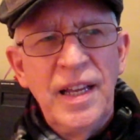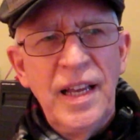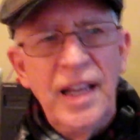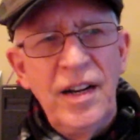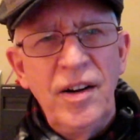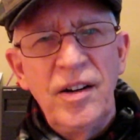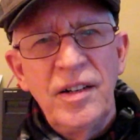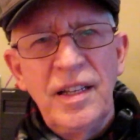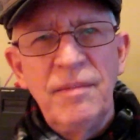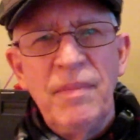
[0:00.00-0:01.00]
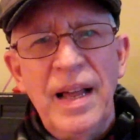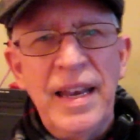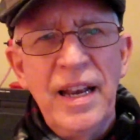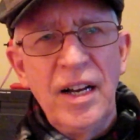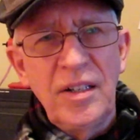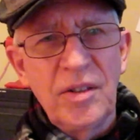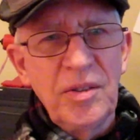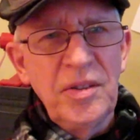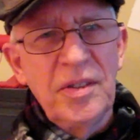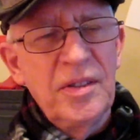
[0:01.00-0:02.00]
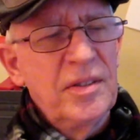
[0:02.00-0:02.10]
it hurt in my knuckles,